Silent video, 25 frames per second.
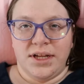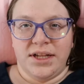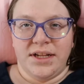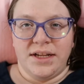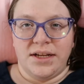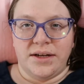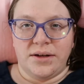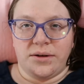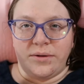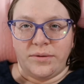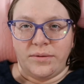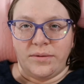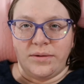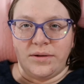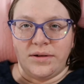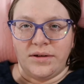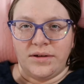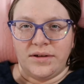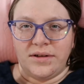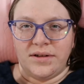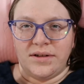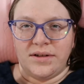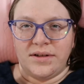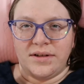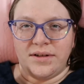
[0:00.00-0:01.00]
Hello,
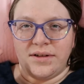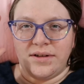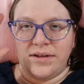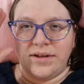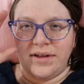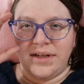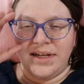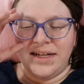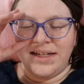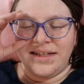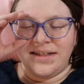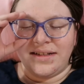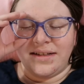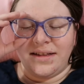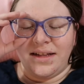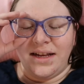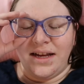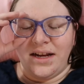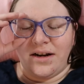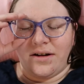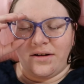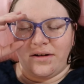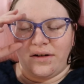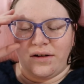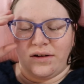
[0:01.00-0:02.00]
it's
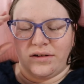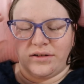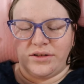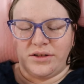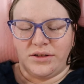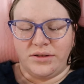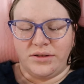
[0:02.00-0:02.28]
later on